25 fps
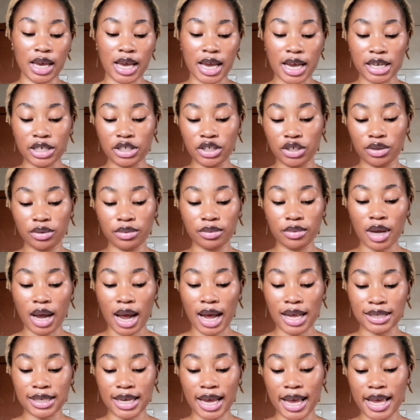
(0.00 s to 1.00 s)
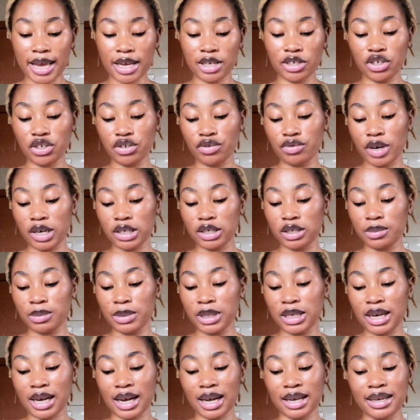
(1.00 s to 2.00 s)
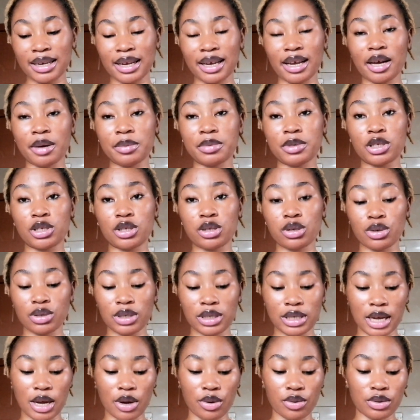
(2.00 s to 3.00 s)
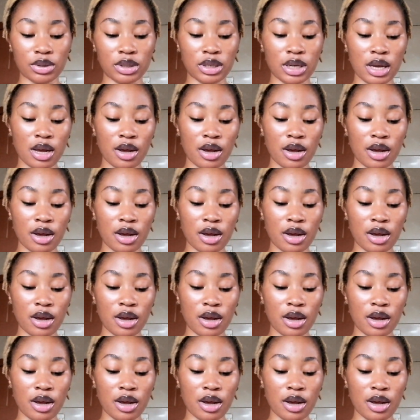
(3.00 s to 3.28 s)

A anti-aging regimen can help slow down